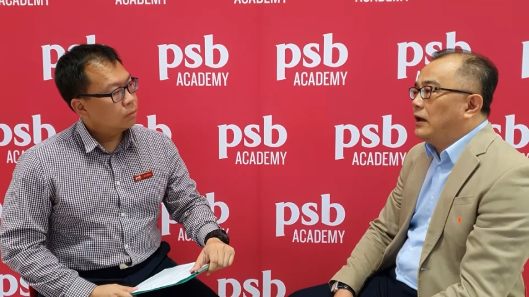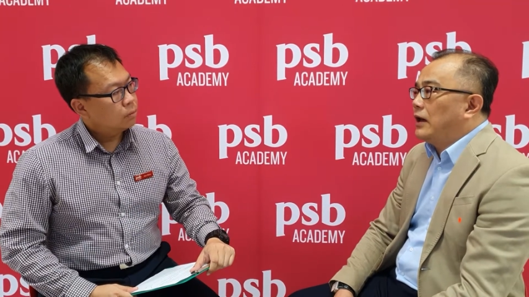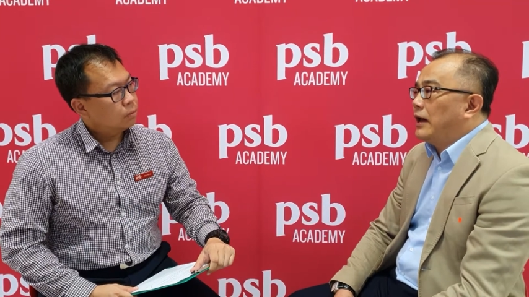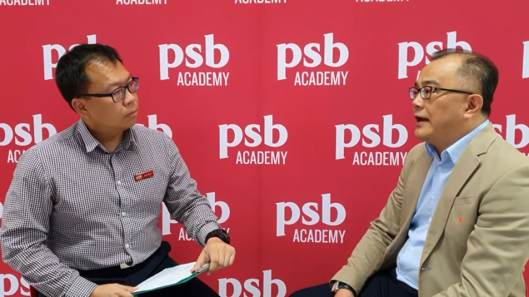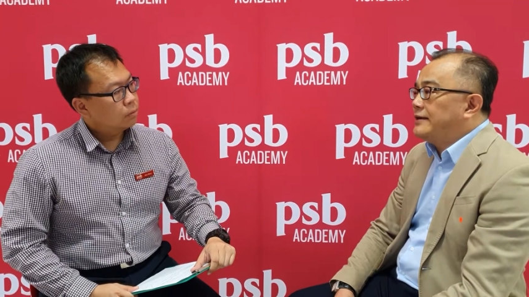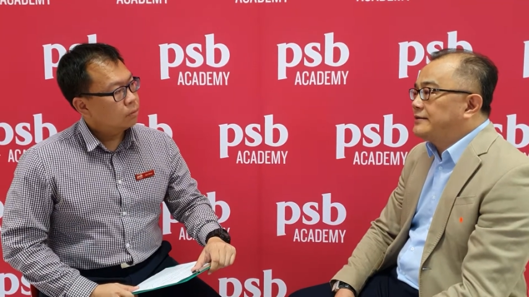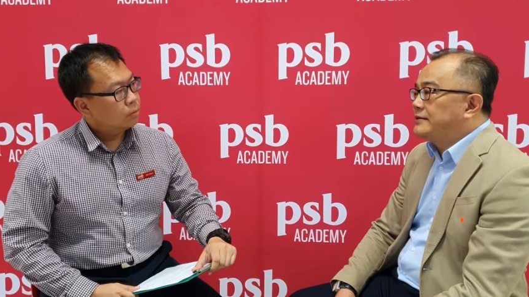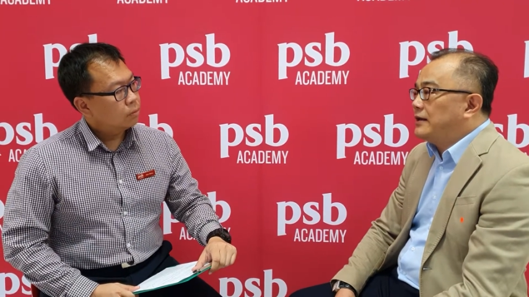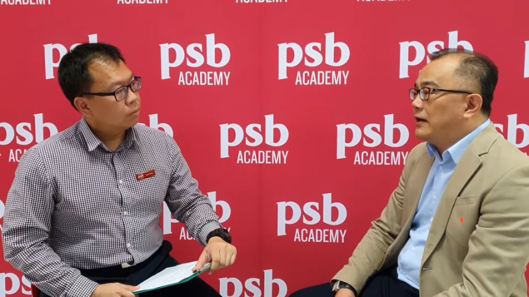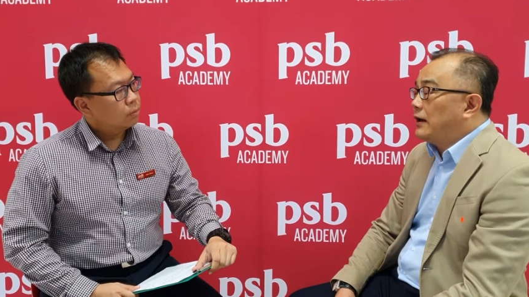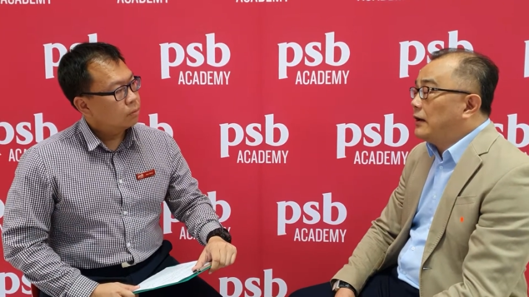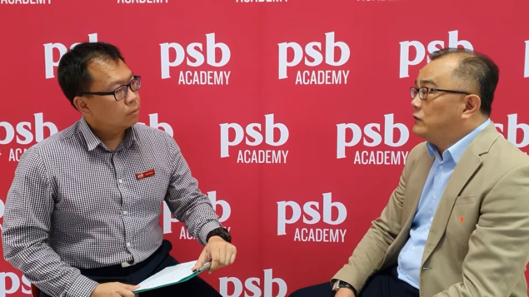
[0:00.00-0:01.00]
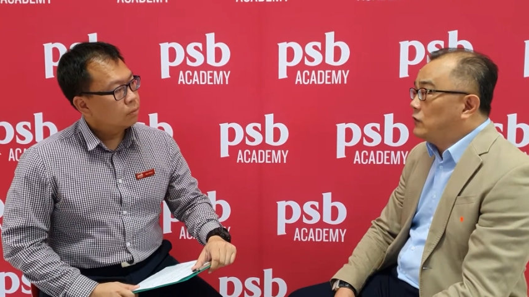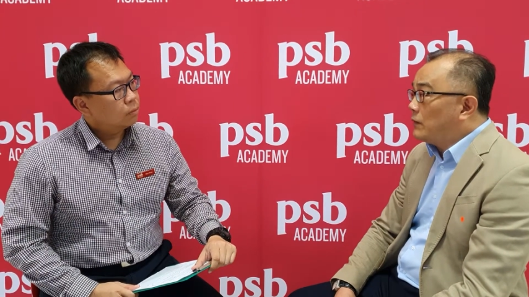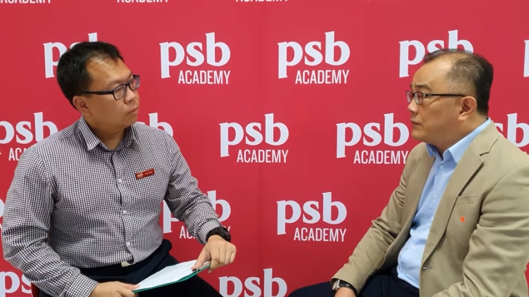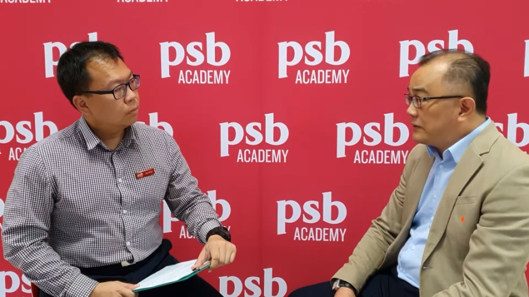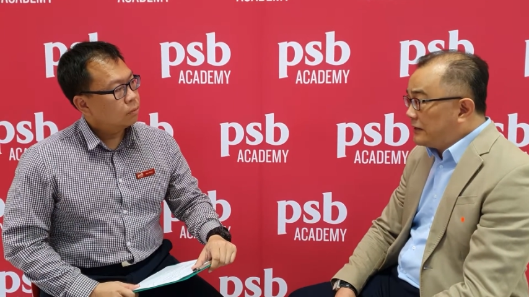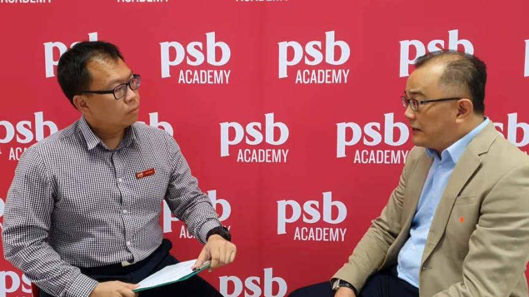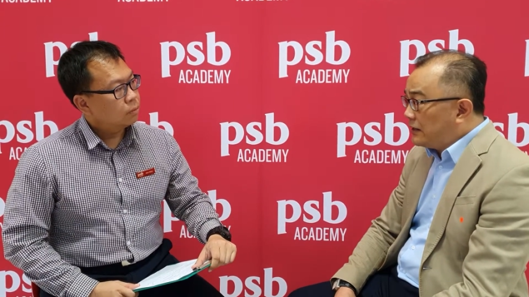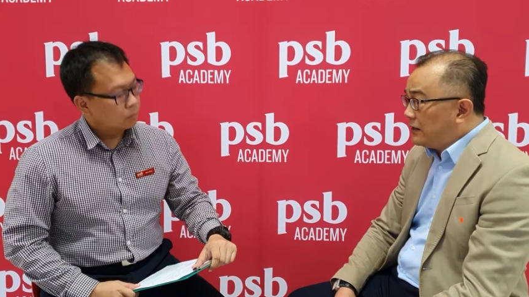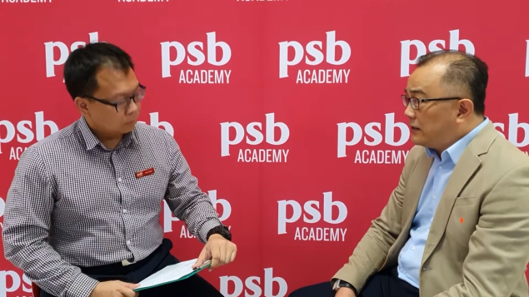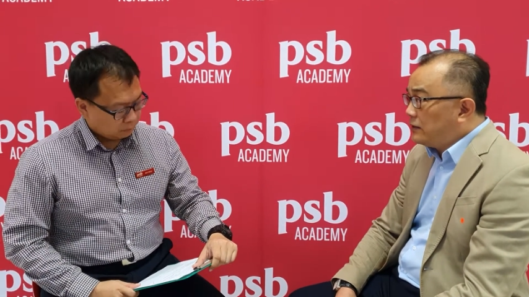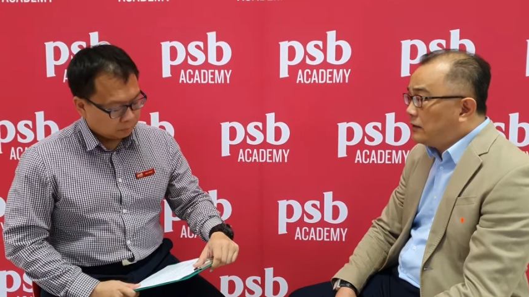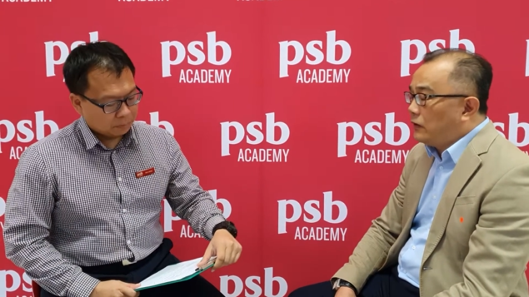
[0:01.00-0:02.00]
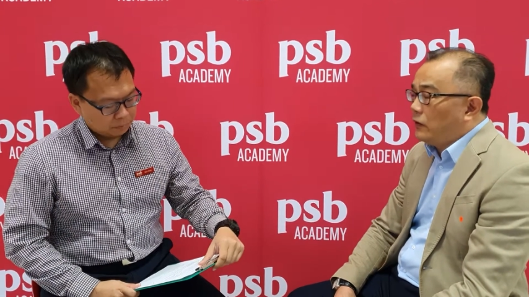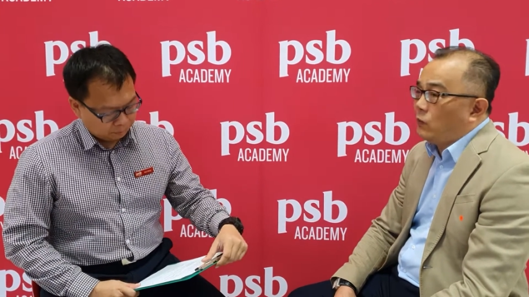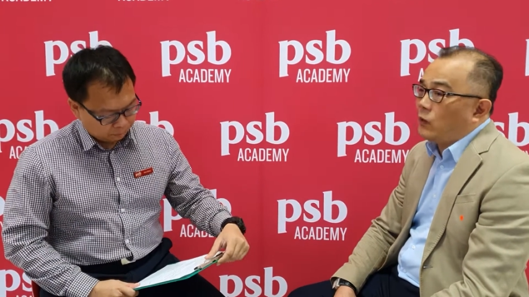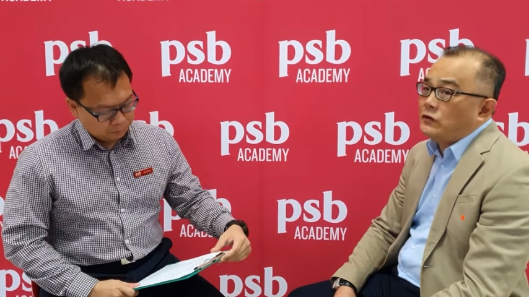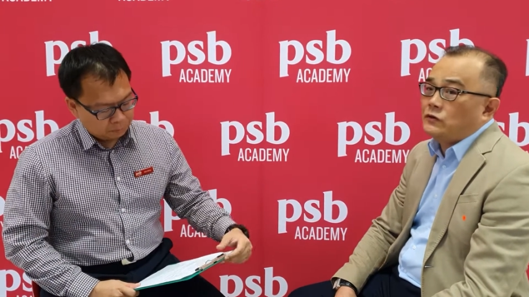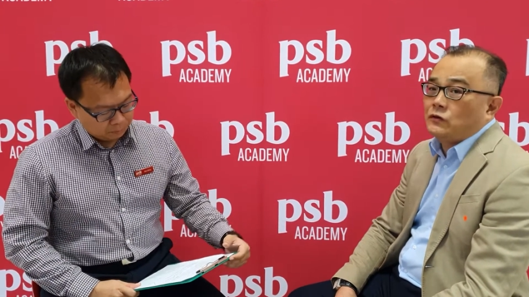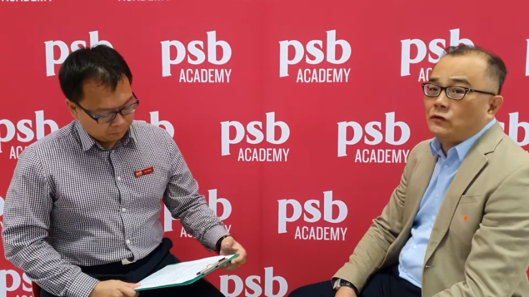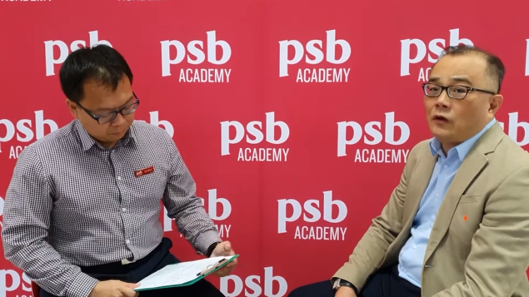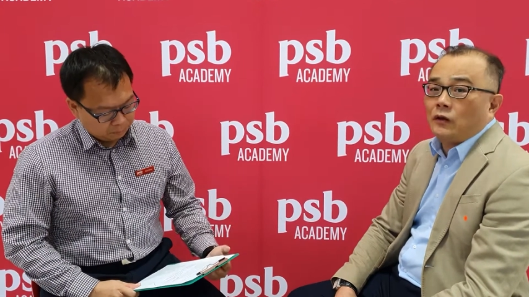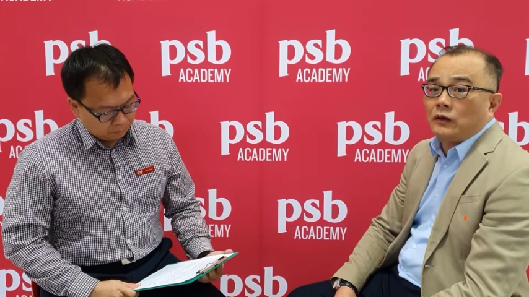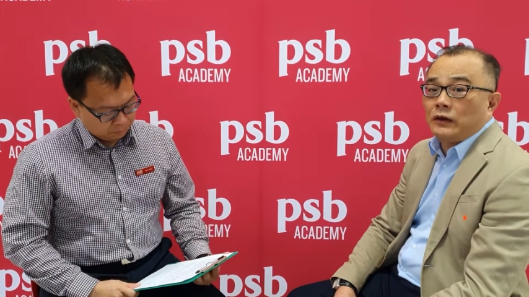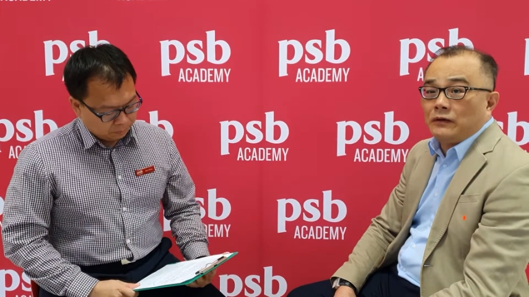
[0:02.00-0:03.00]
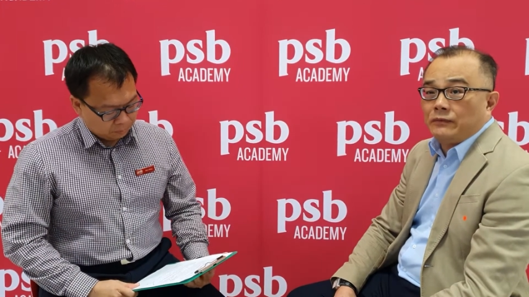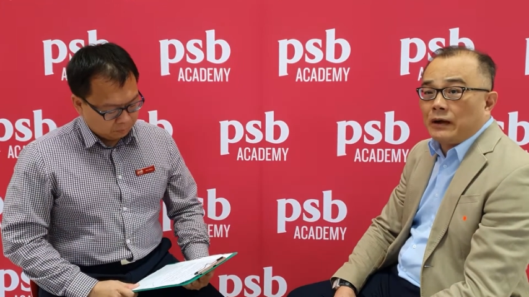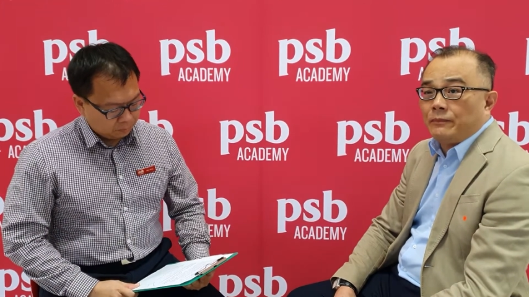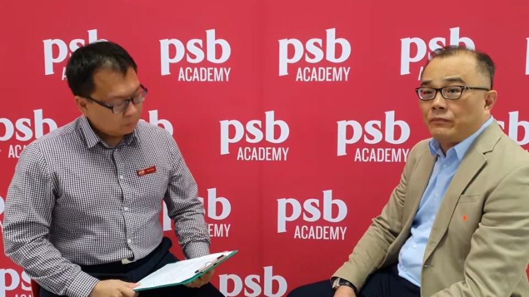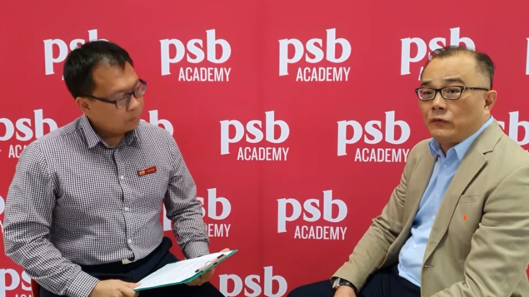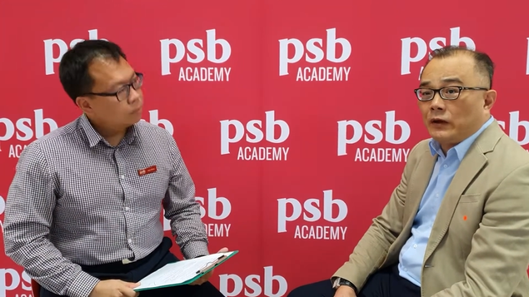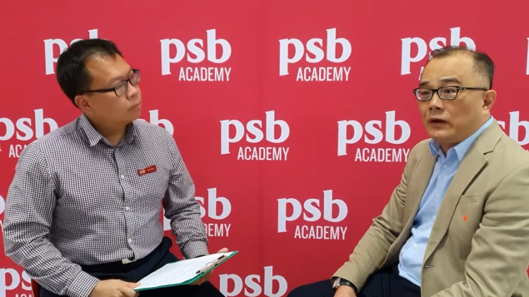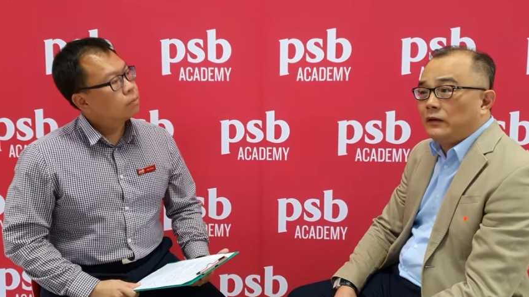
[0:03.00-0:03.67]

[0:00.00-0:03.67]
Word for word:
Speaker 1: as a job seeker, mm. one should not give up. Yeah,